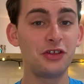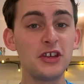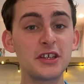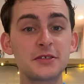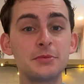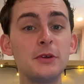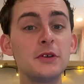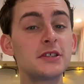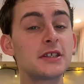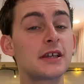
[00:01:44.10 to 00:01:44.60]

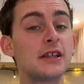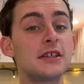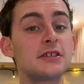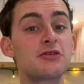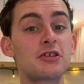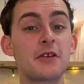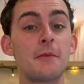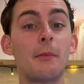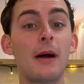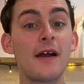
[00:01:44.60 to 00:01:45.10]
This musical is
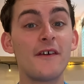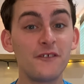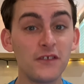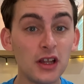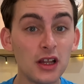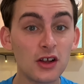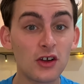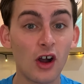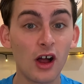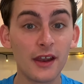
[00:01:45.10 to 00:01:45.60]
written by
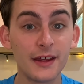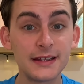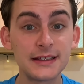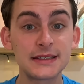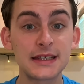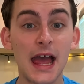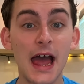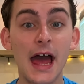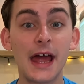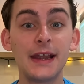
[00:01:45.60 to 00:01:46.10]
Phil
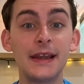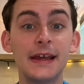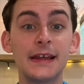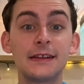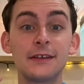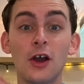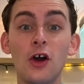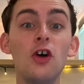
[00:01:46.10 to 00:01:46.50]
Collins and it